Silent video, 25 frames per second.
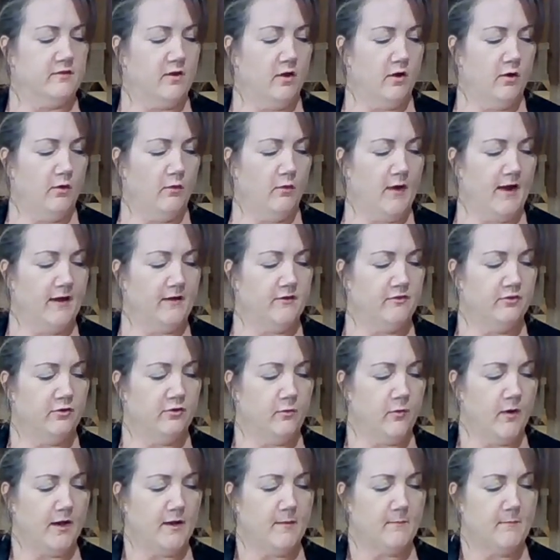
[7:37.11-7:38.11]
so I do
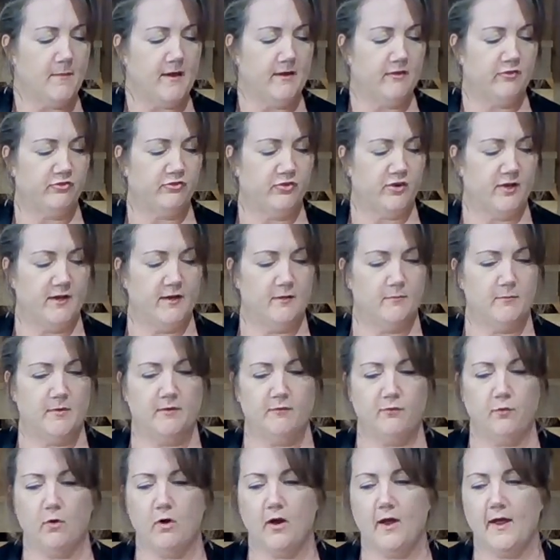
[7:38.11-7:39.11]
want to mention,
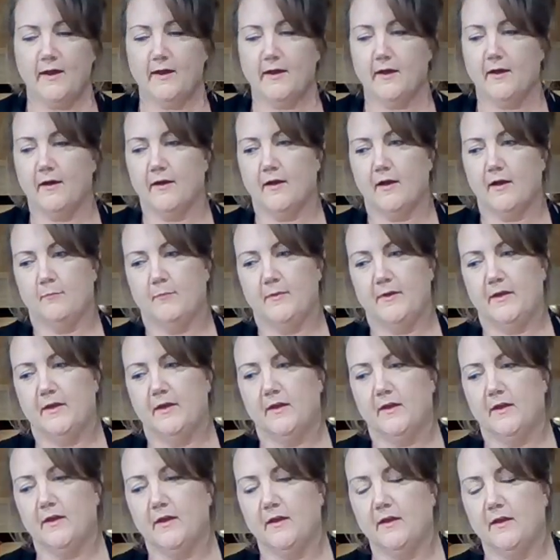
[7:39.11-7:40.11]
before I cut up
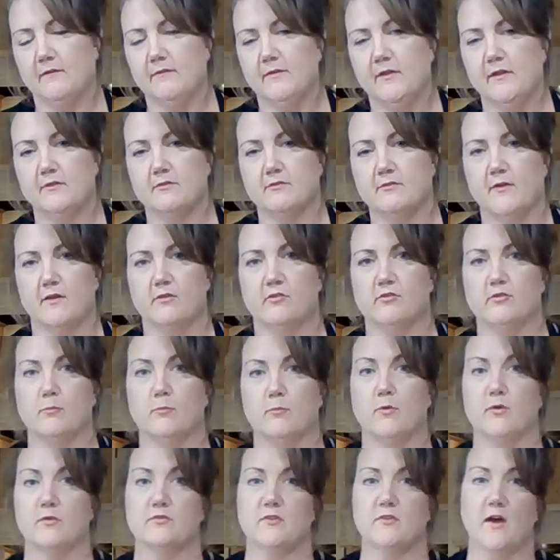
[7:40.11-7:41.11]
any of these
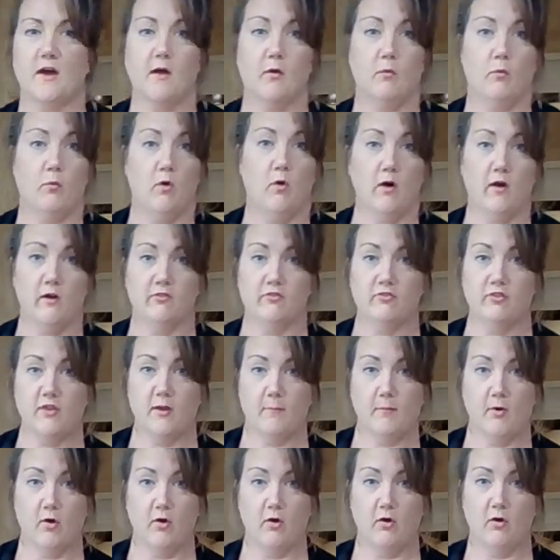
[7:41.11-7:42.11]
vegetables, I wash
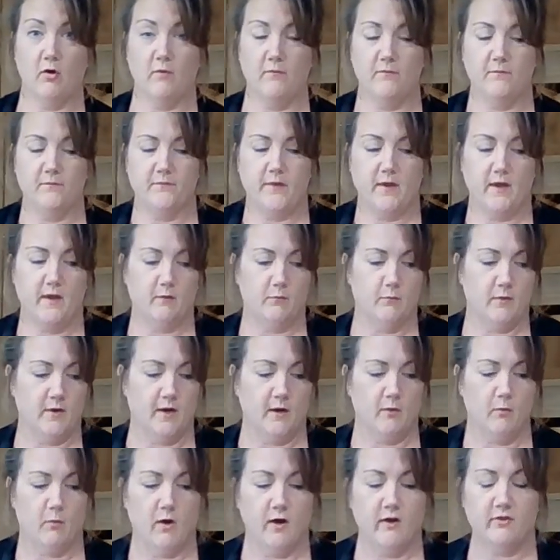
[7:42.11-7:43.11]
them all. And when
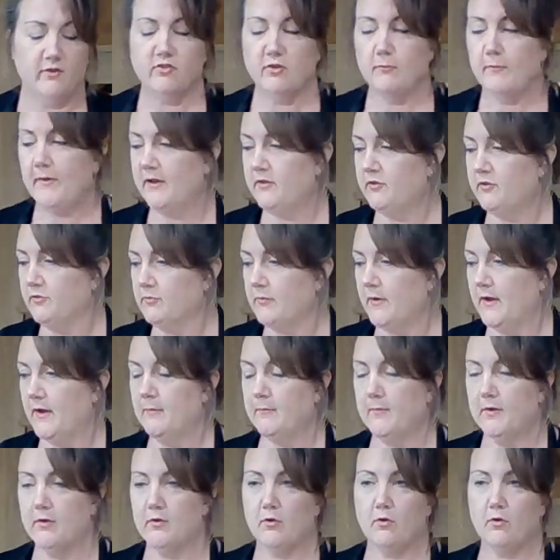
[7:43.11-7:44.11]
I wash them, I just ran
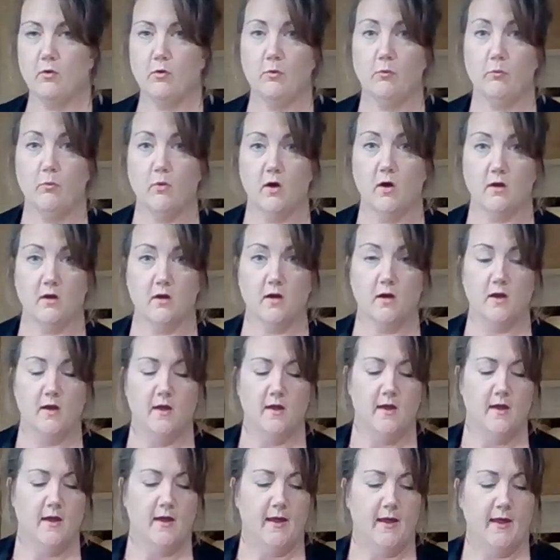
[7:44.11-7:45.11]
them under cold water.
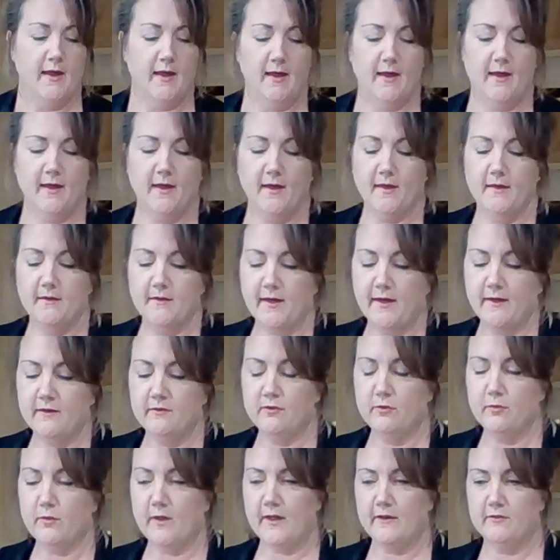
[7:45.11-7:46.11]
And I
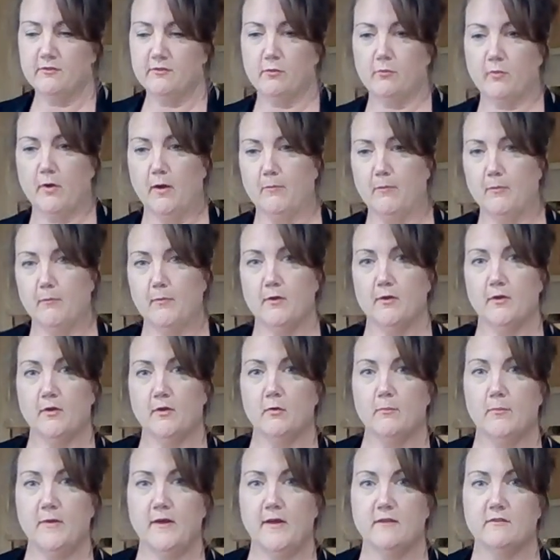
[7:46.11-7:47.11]
do like to rub them a
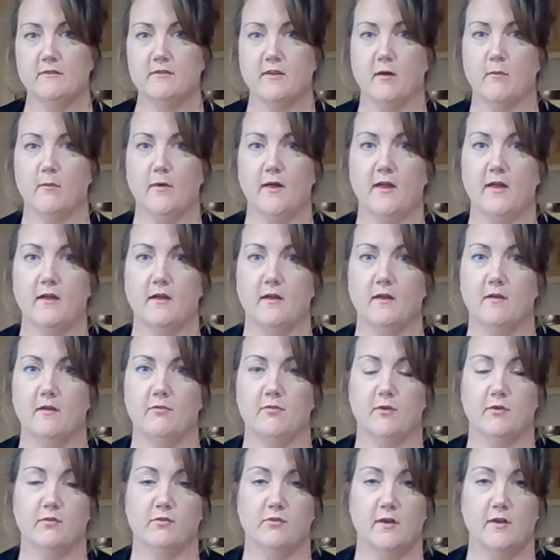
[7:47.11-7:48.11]
little bit, so that way
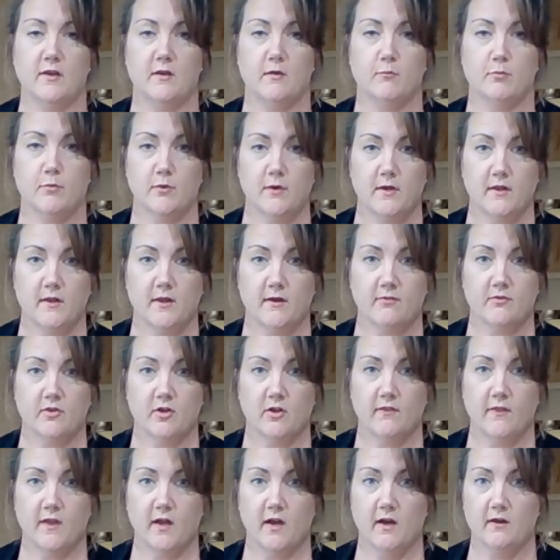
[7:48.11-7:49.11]
if there's any debris left
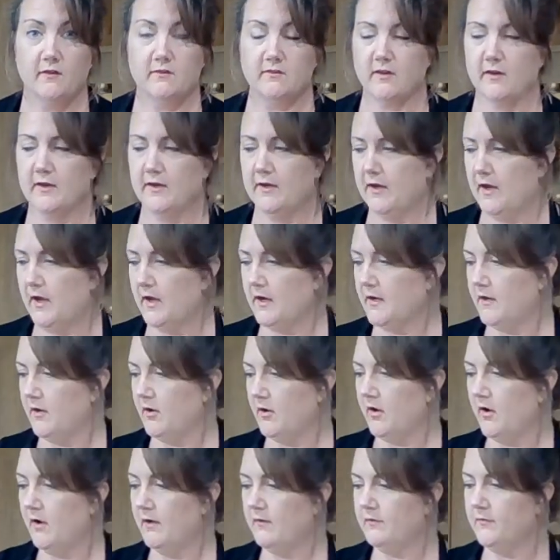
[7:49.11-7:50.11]
on there, it's going to knock it
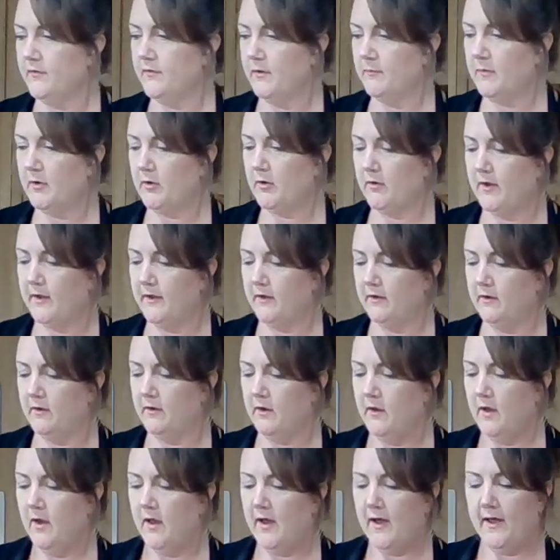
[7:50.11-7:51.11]
off. And I'm going to go ahead and,
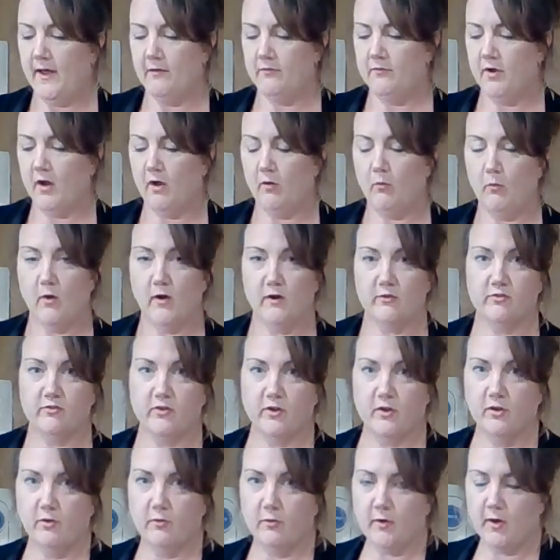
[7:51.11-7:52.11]
I have not washed
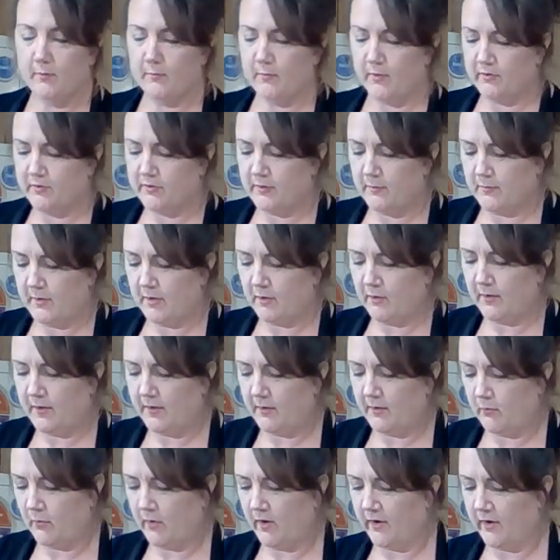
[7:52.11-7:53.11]
the cucumber, so I'm going to go
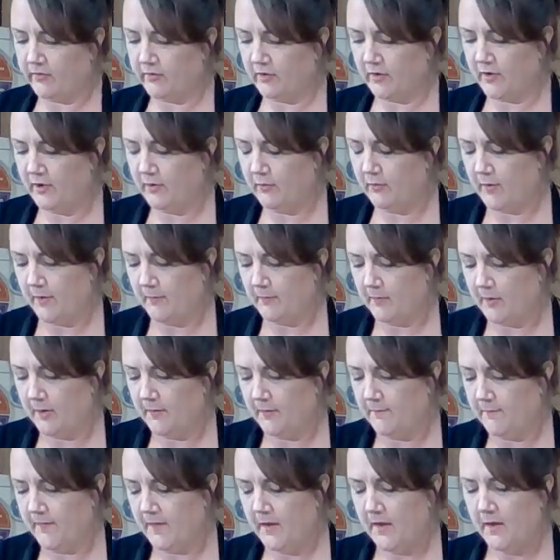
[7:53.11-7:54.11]
ahead and wash our cucumber.
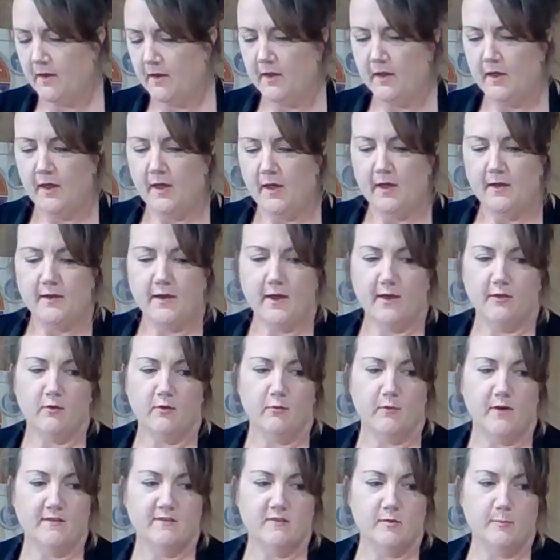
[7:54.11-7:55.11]
Now
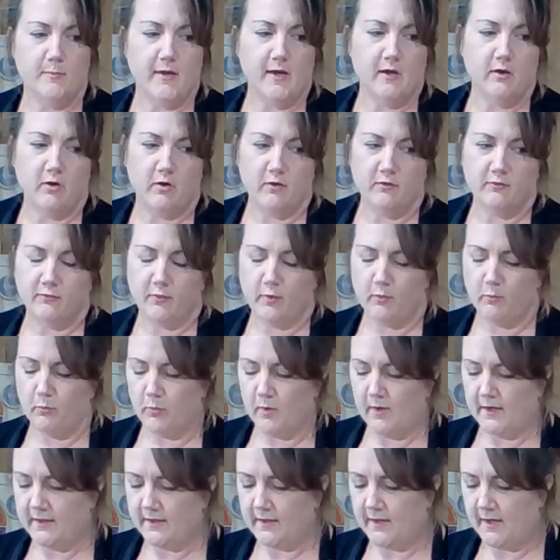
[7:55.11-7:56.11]
the recipe called for
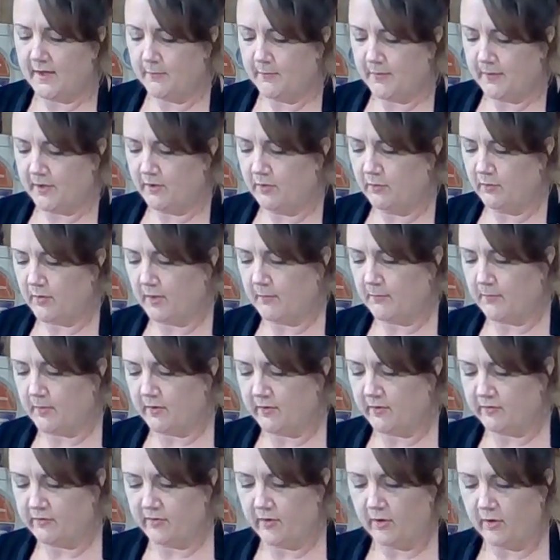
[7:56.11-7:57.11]
1 cup of
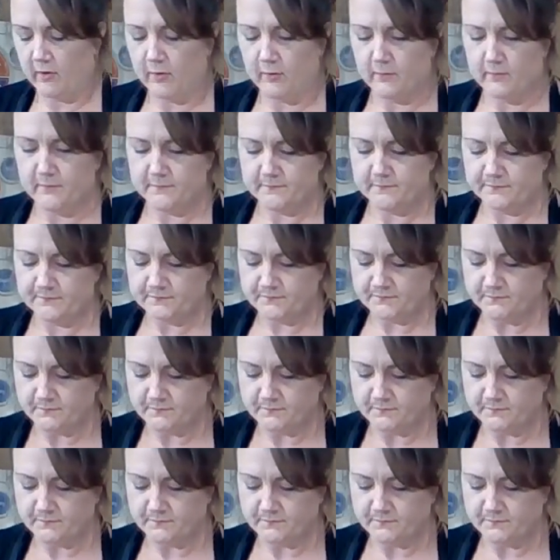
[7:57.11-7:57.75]
cucumber, so